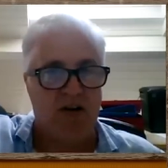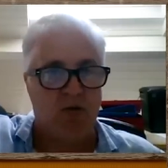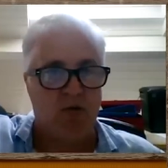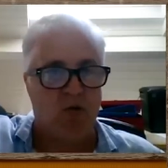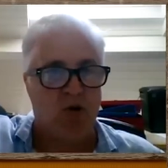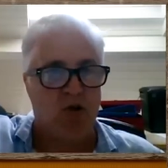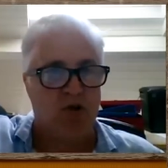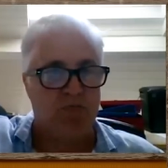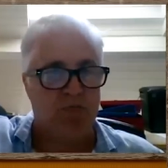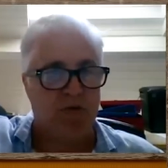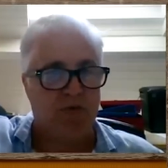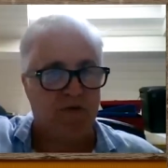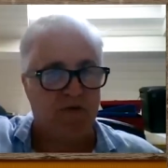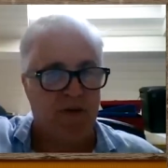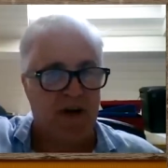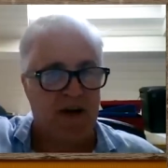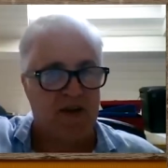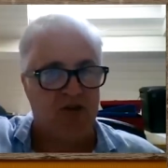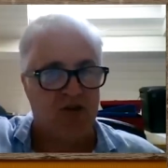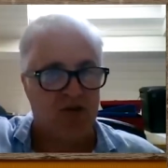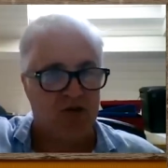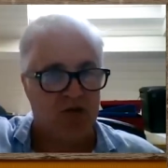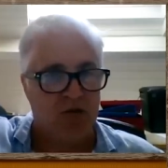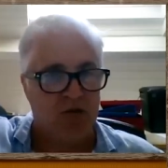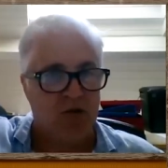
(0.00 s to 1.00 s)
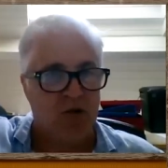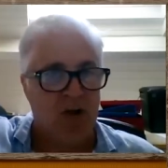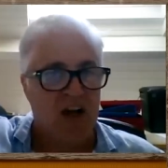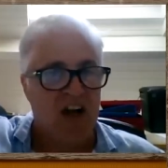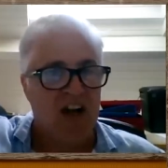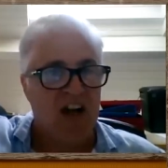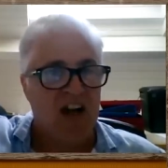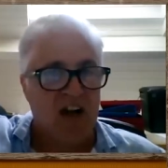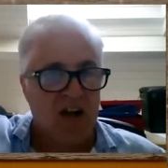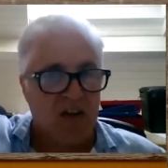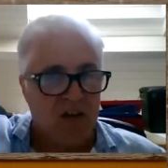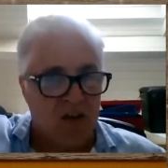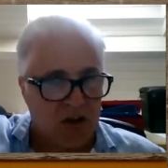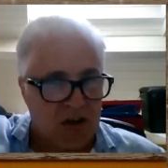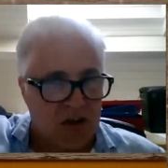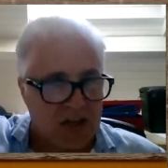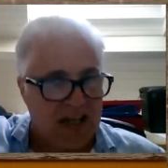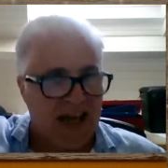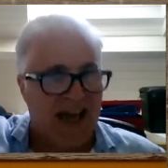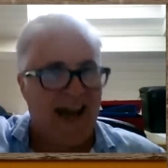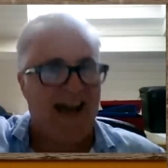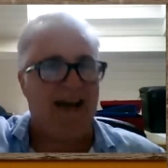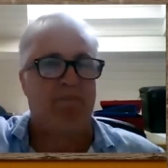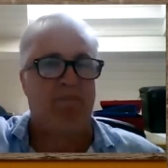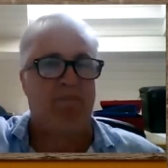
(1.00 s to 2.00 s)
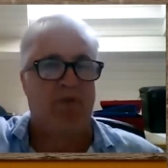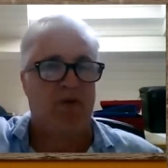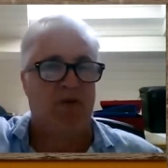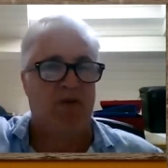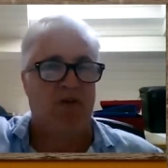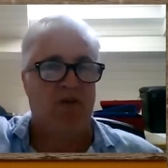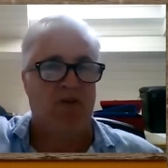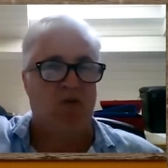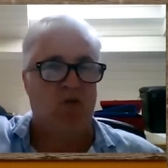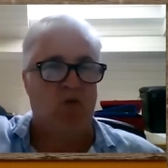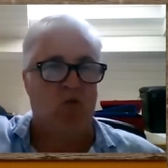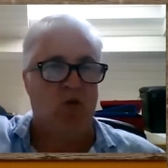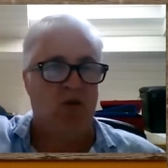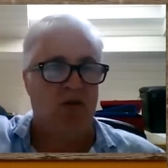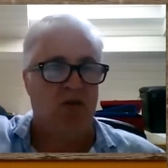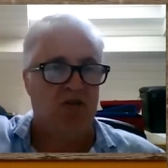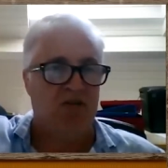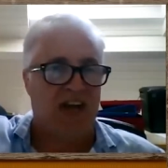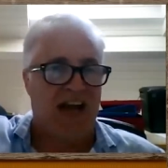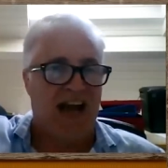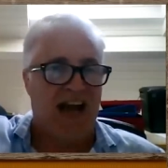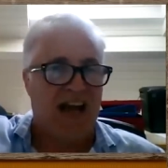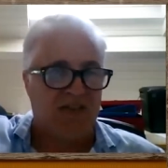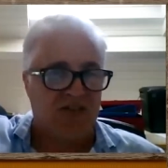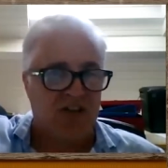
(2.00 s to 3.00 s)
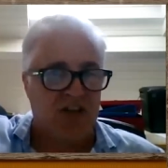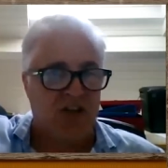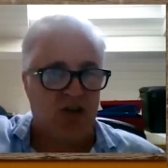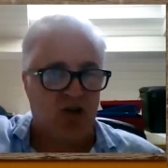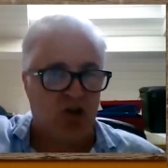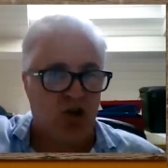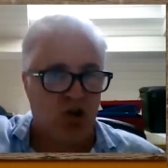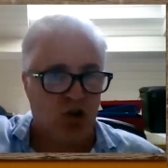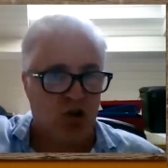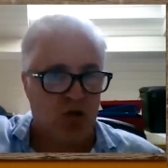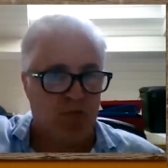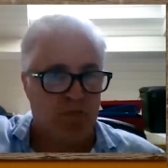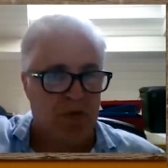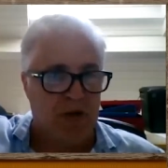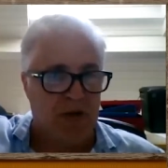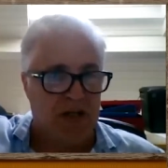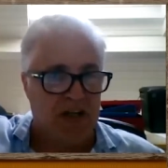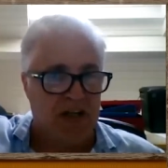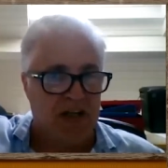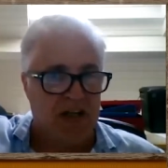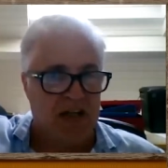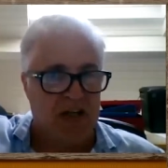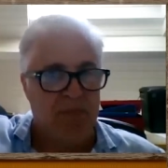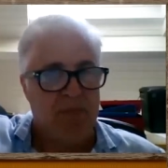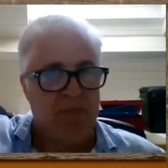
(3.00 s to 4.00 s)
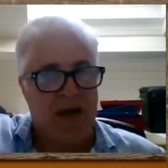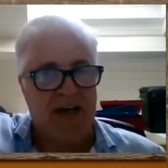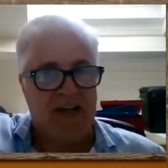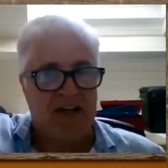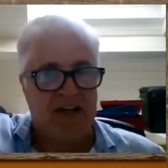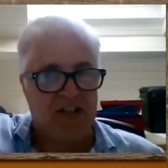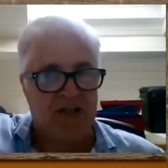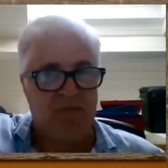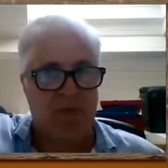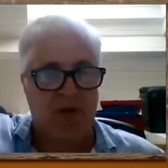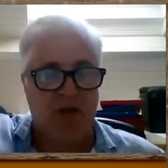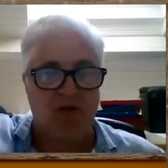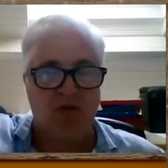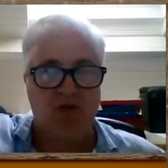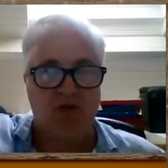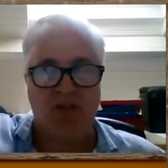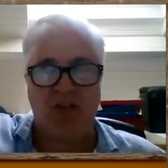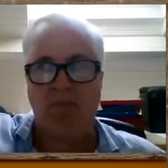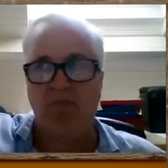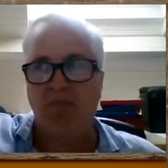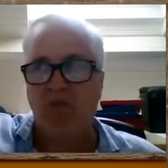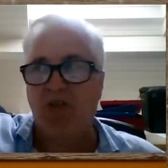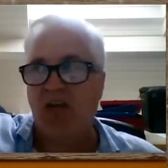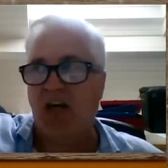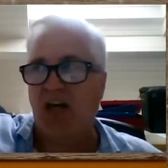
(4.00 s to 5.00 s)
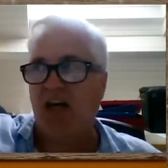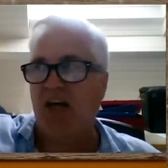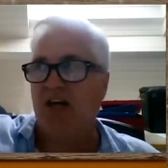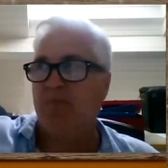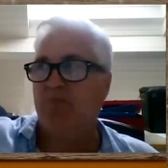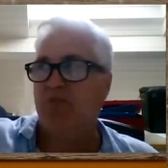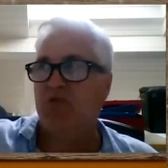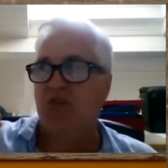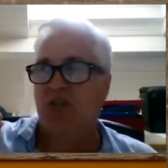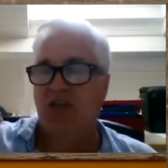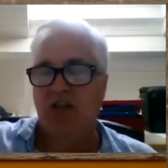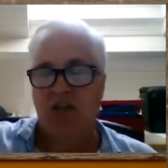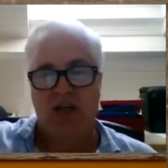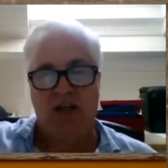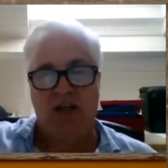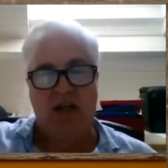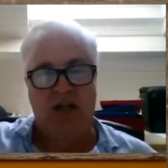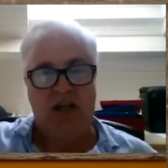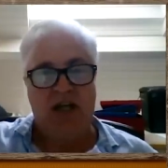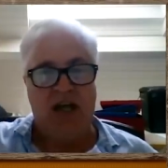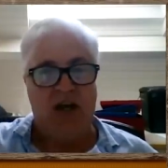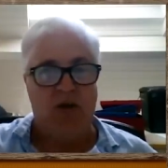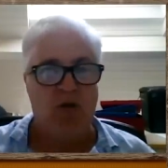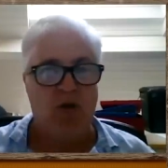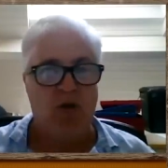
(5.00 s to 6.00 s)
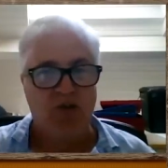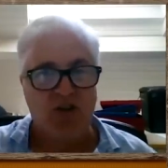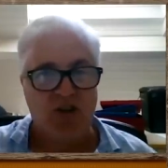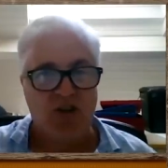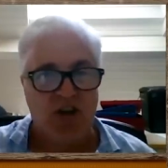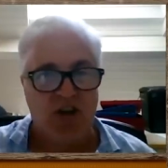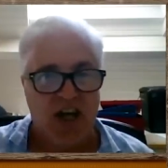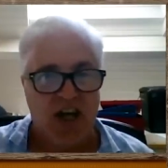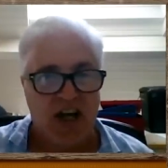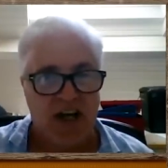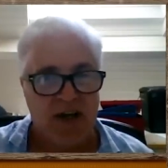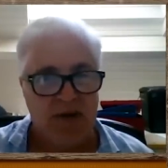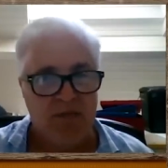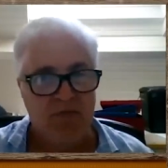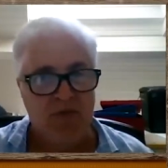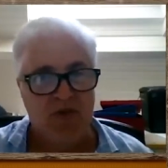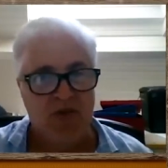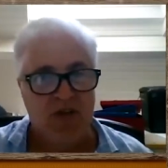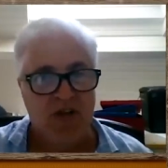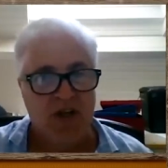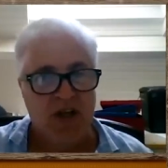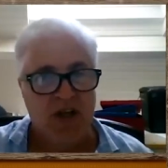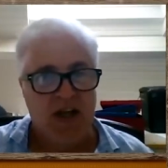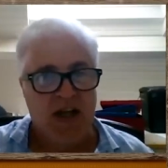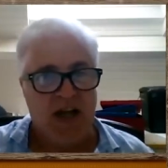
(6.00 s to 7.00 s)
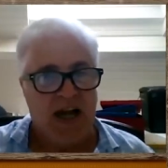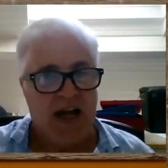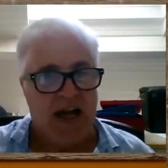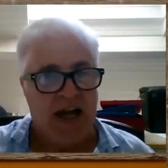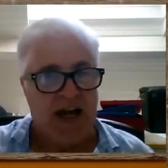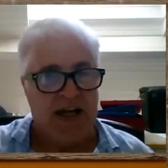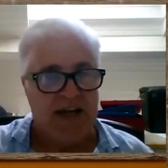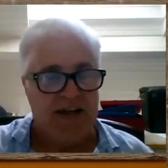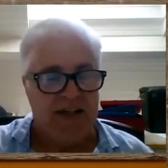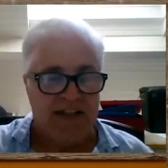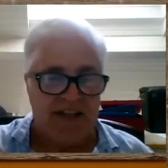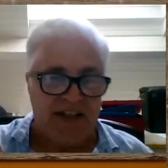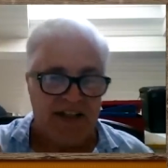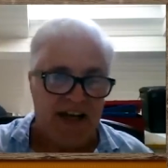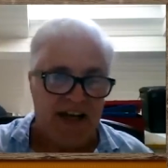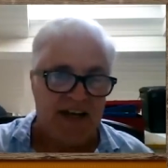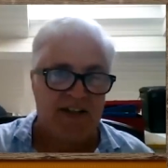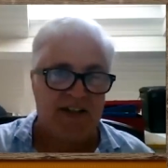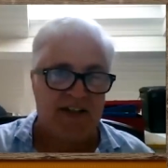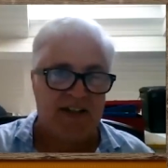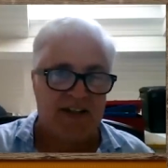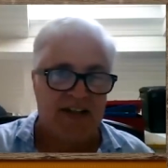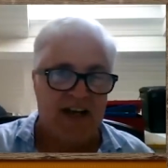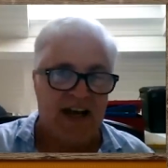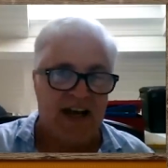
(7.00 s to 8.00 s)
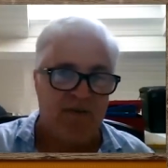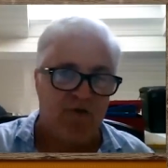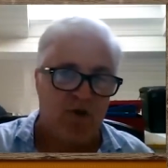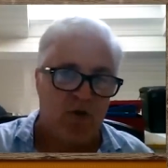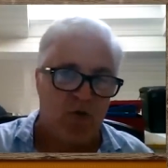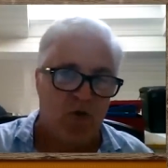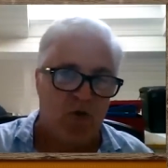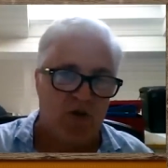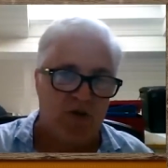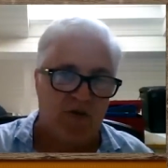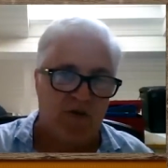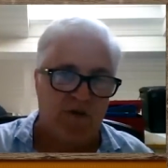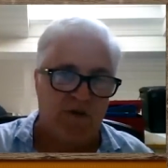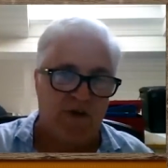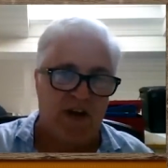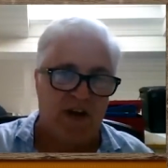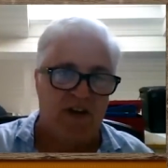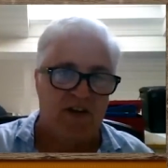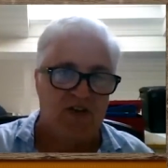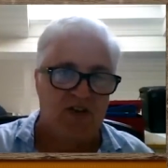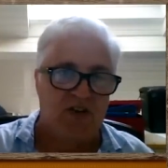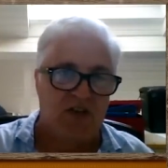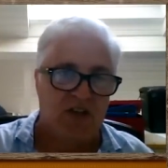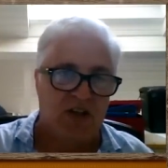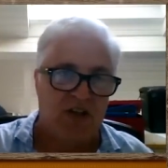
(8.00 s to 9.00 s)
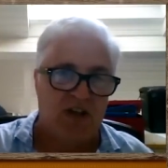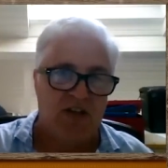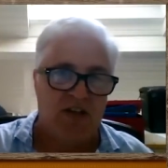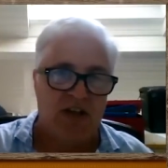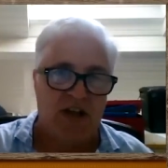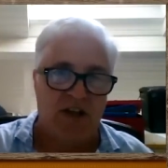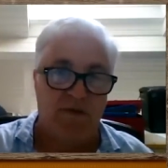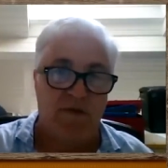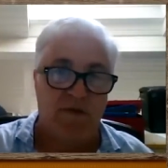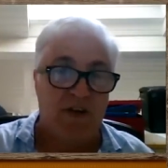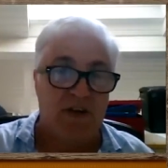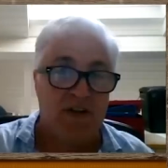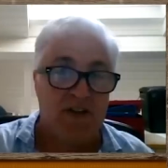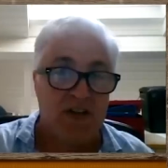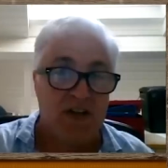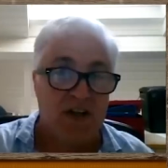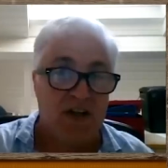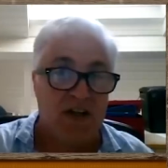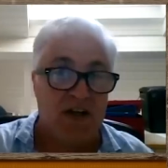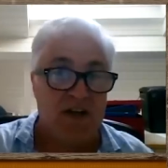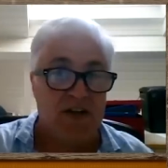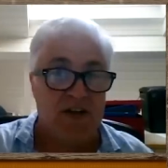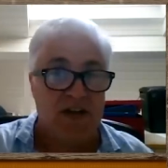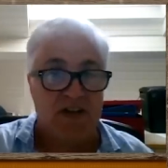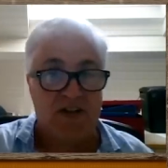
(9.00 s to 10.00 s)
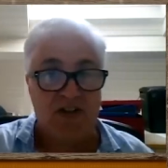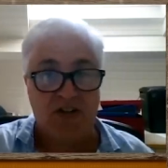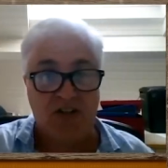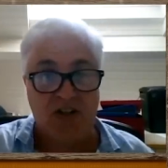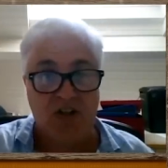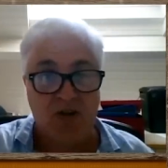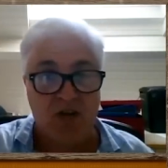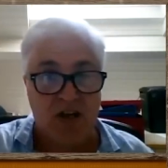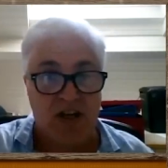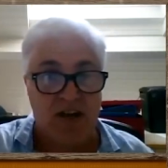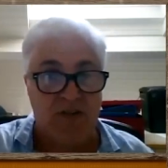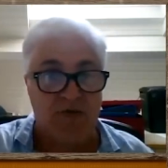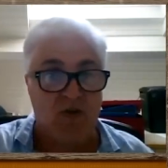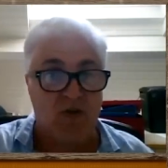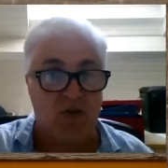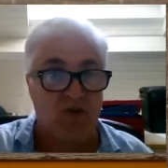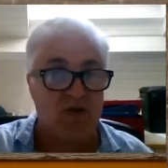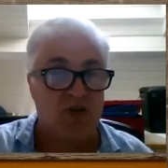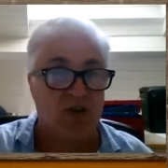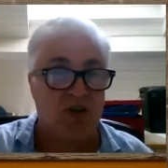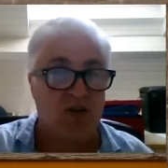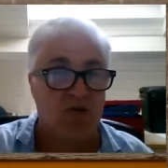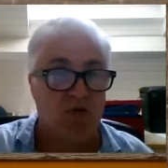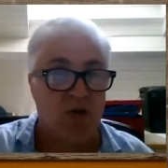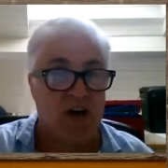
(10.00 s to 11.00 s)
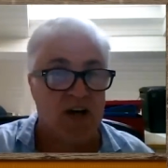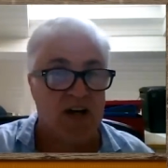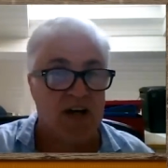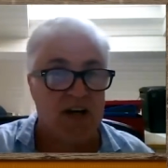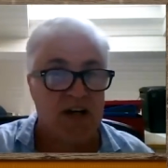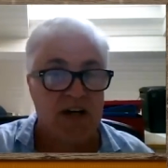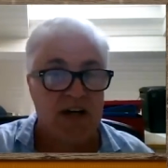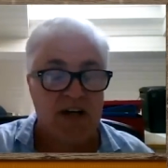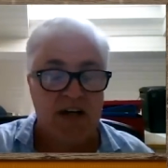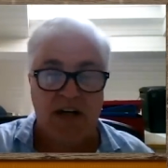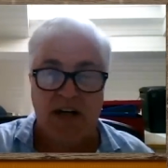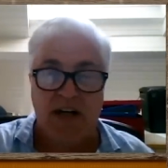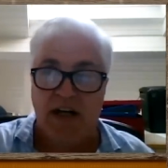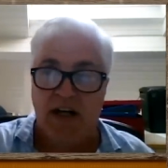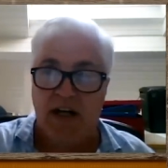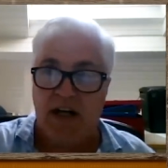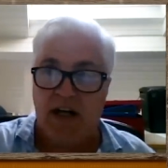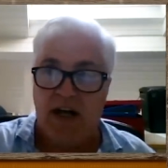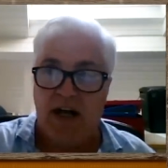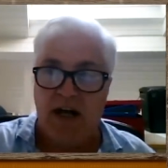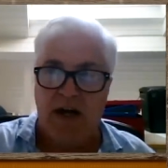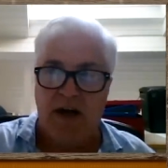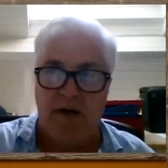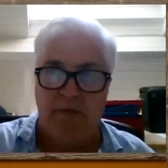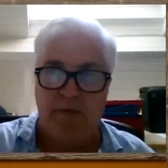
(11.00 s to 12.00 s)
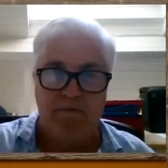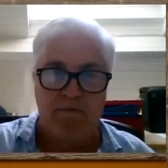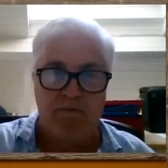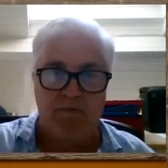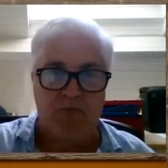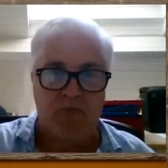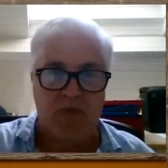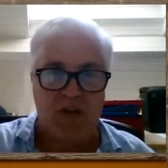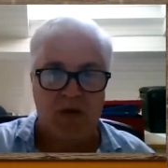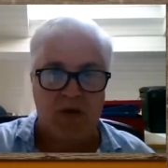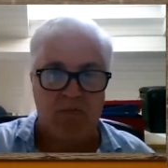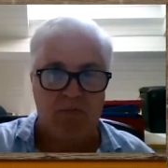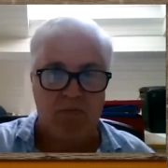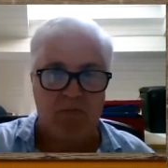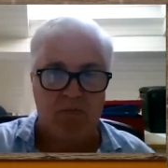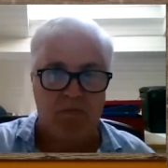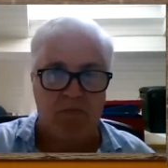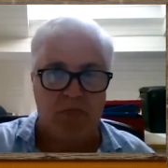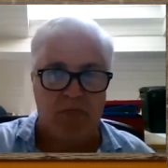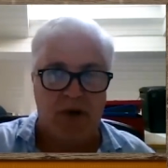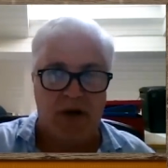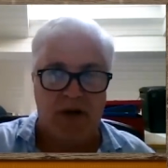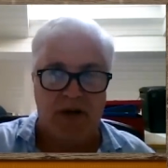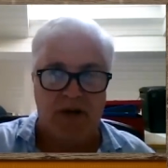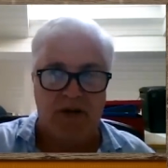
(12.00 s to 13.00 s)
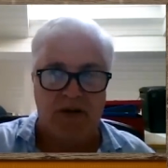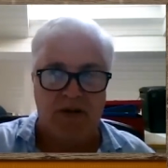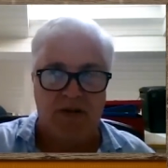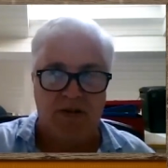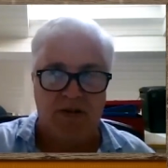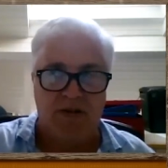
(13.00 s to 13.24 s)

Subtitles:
it was professional, the gap was, as it should be, immense. Mm. Because sometimes I watch games and yes, everyone's faster and they're fitter and their skill levels are great, but